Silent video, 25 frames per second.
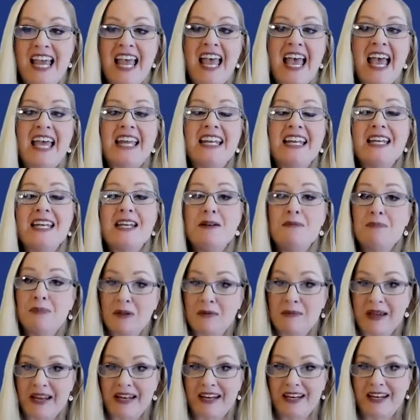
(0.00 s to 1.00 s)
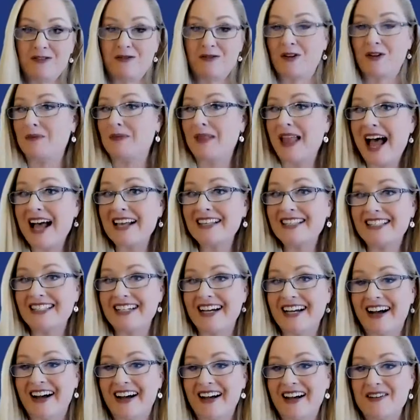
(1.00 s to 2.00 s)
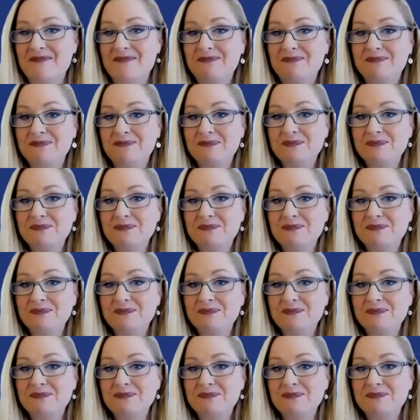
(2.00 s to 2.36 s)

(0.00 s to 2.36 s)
and implemented from last time.